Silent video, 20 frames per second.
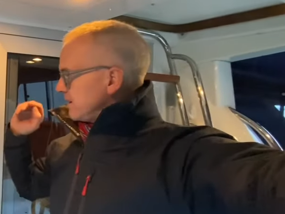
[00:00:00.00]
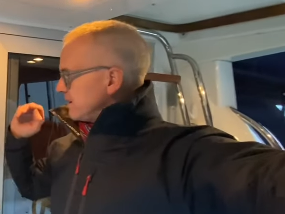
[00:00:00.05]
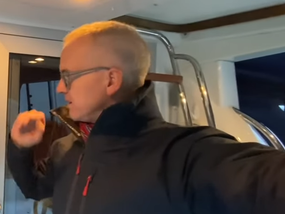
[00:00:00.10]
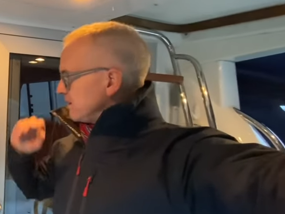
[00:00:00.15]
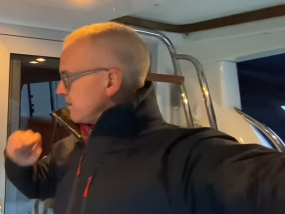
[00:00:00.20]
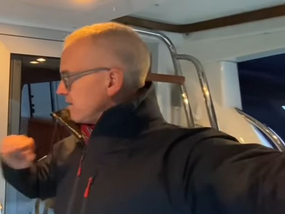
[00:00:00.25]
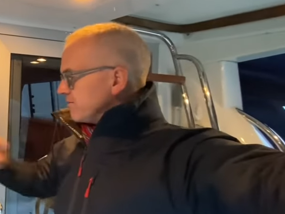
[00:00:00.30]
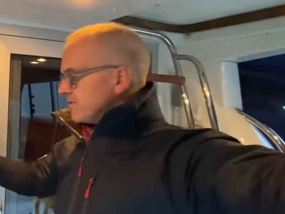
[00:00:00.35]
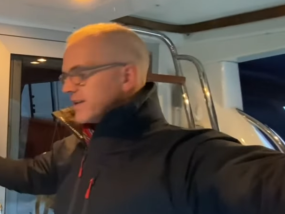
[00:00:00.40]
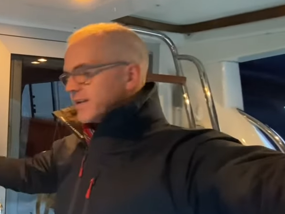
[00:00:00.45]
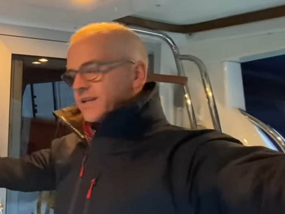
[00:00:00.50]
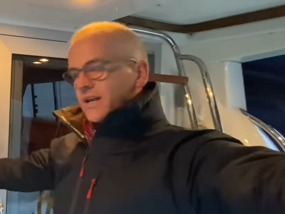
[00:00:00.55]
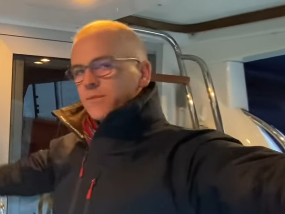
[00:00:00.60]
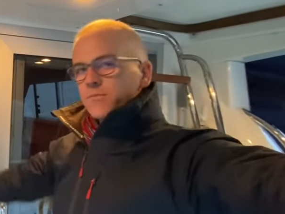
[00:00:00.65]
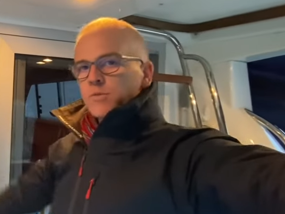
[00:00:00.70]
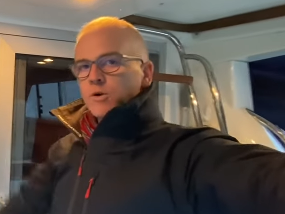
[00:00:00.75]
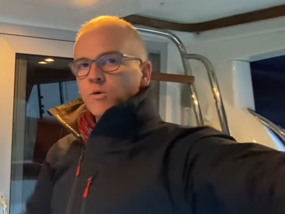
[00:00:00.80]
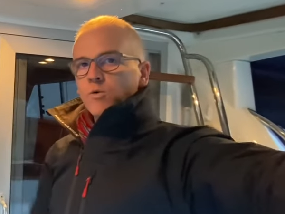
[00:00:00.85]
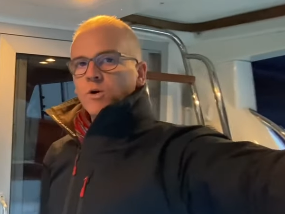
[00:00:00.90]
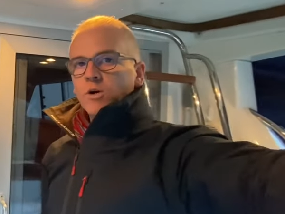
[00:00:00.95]
lovely
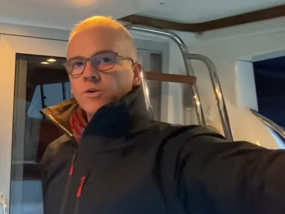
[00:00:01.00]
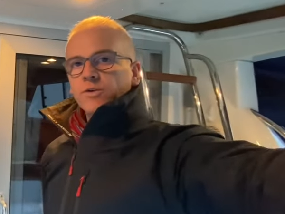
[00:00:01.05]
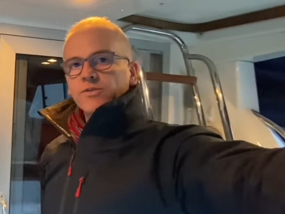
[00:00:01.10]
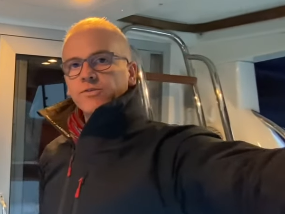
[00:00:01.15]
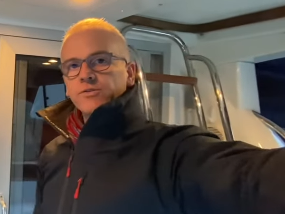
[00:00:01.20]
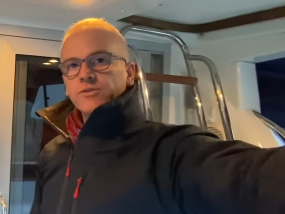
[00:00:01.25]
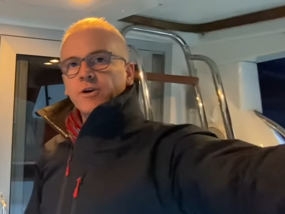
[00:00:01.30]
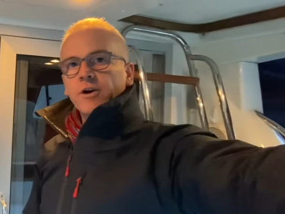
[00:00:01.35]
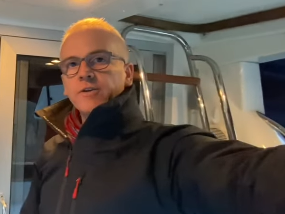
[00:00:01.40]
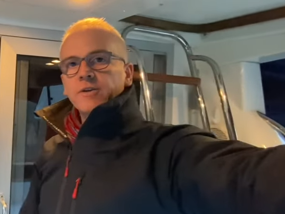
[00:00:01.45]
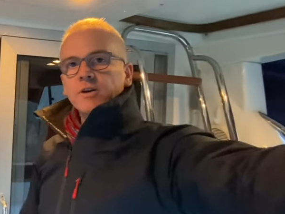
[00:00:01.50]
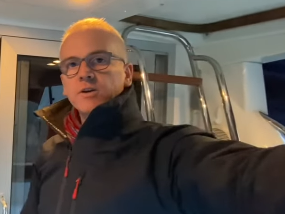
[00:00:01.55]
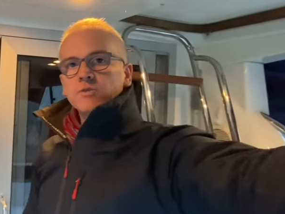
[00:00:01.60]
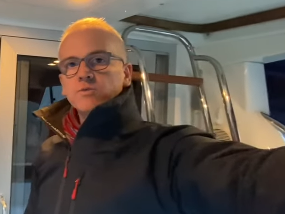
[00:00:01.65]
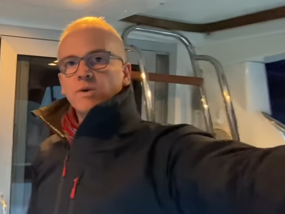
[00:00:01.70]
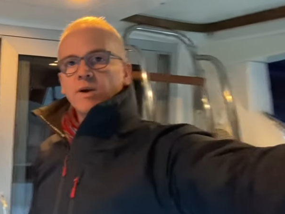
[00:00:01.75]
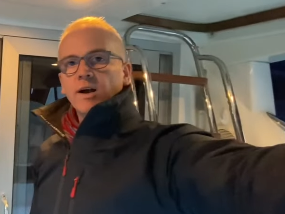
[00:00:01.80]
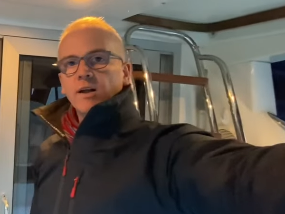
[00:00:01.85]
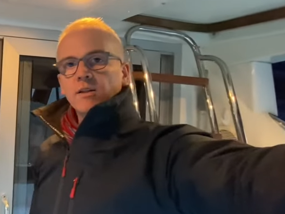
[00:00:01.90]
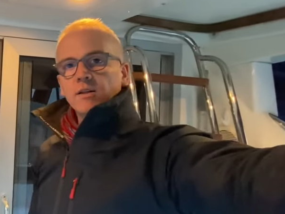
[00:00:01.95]
timber work throughout as
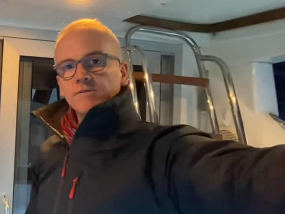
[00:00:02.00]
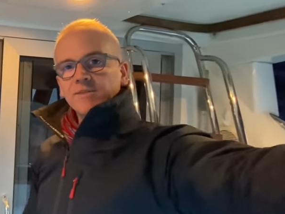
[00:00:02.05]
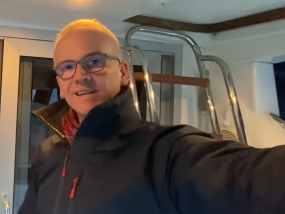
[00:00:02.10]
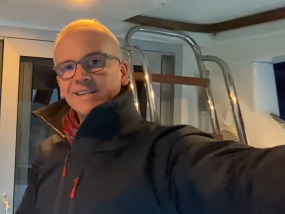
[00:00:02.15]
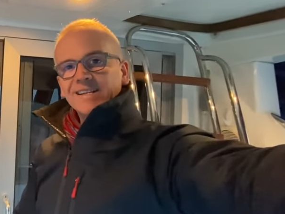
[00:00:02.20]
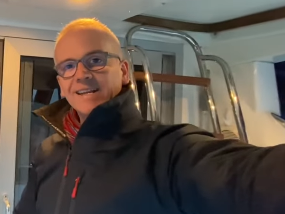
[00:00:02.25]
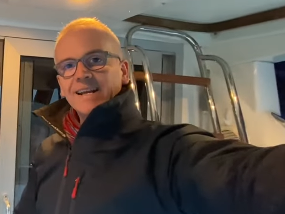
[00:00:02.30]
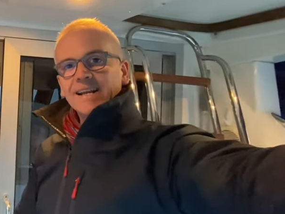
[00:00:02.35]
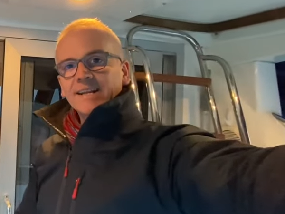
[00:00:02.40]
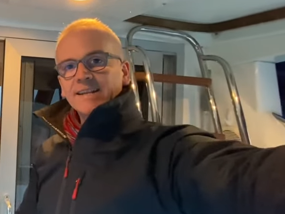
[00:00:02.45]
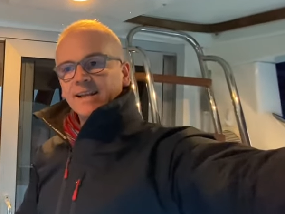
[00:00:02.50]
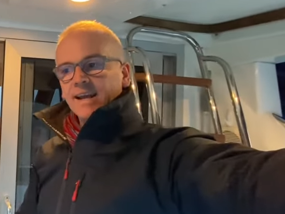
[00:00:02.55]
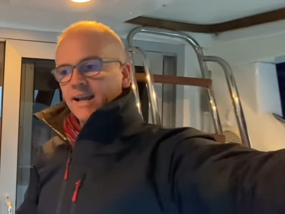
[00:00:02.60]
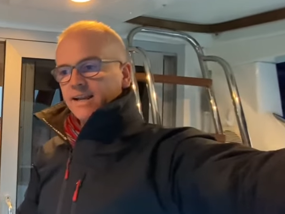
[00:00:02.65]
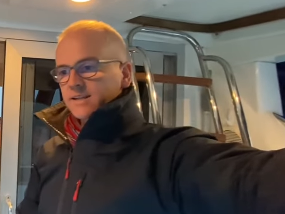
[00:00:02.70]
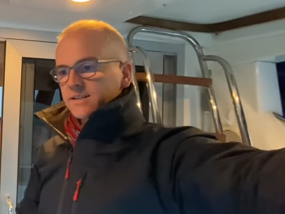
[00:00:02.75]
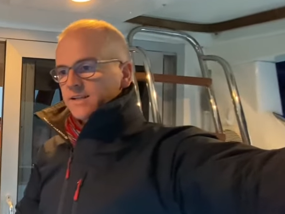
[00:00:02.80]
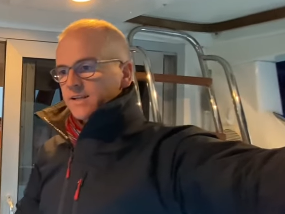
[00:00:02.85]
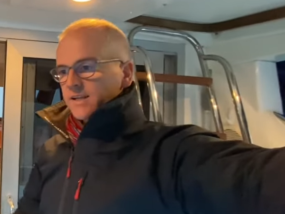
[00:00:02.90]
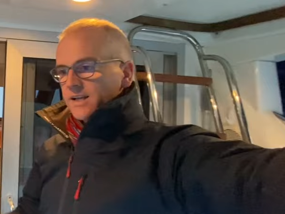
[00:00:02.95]
well, lovely teak
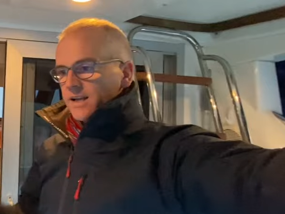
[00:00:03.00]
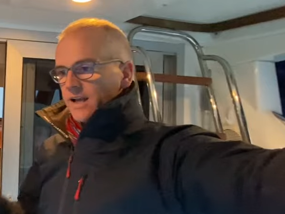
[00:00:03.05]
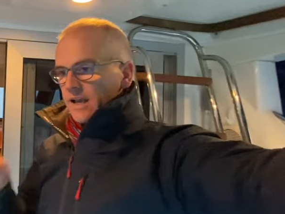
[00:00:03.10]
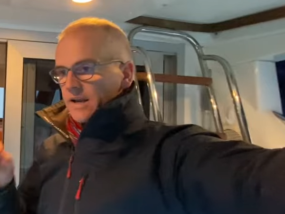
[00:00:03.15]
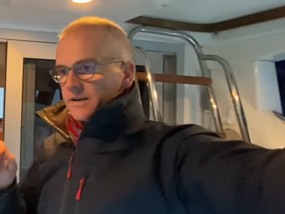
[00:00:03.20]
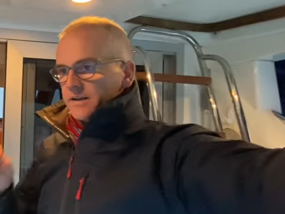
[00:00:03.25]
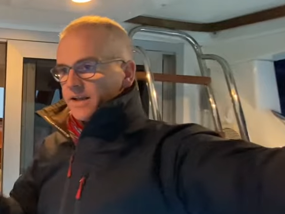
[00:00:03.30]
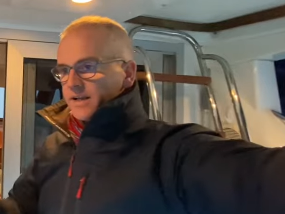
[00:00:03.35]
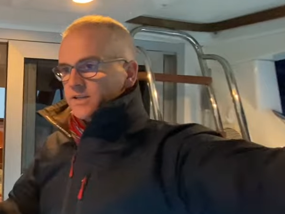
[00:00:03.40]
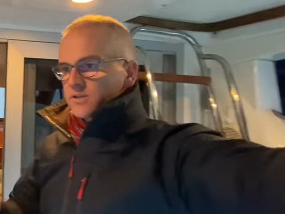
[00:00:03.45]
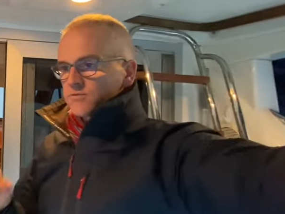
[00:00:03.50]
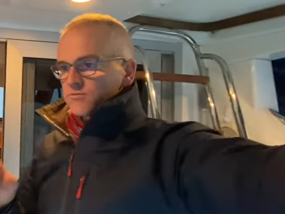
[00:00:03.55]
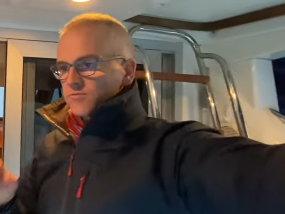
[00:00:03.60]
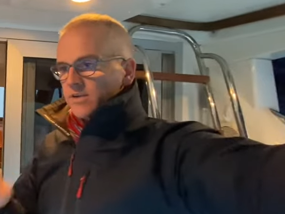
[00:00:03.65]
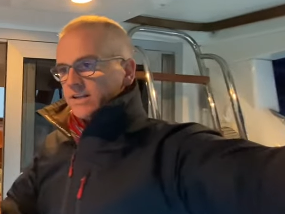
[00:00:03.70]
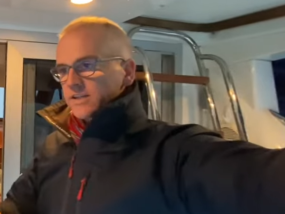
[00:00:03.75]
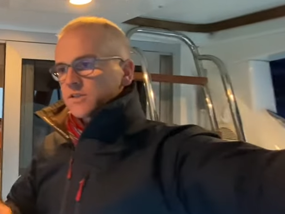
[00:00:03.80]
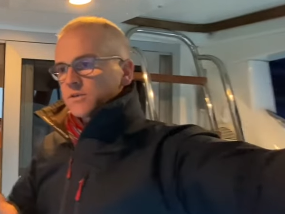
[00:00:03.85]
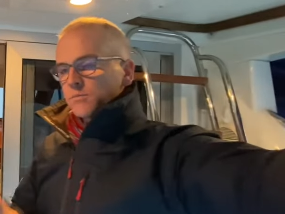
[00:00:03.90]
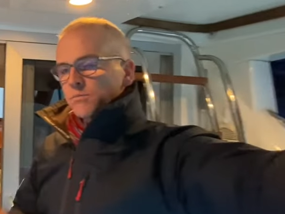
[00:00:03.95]
decks, and a nice
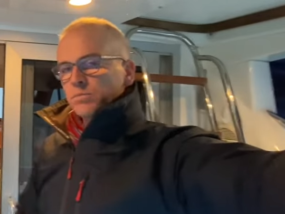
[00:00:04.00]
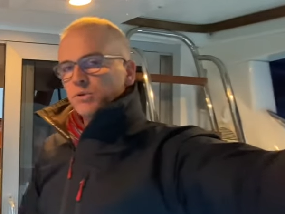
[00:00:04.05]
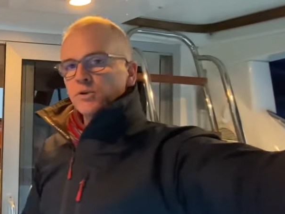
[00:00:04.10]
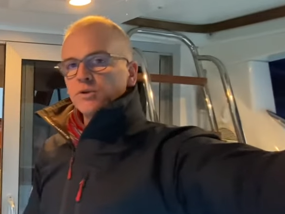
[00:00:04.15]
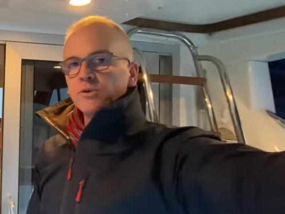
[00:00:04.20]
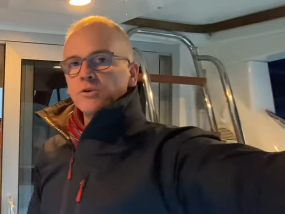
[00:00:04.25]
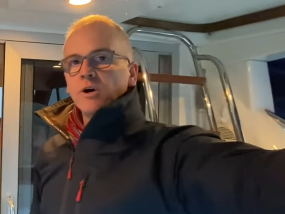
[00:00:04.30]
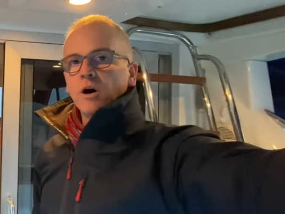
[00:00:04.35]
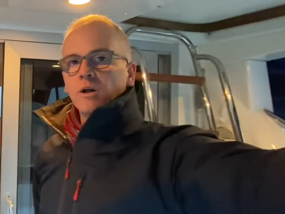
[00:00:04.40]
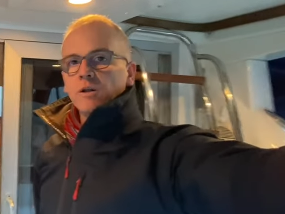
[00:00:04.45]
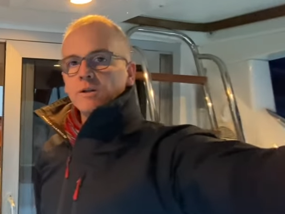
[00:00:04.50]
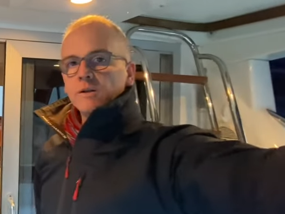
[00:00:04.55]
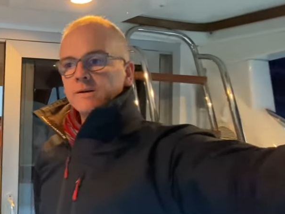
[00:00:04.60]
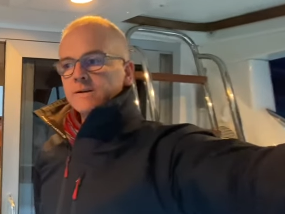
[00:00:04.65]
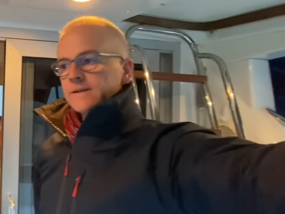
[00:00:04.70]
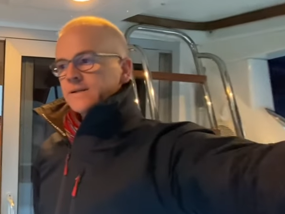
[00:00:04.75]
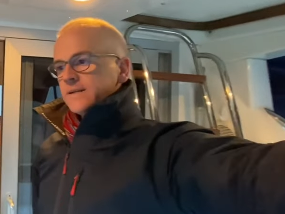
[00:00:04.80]
rich blue hull.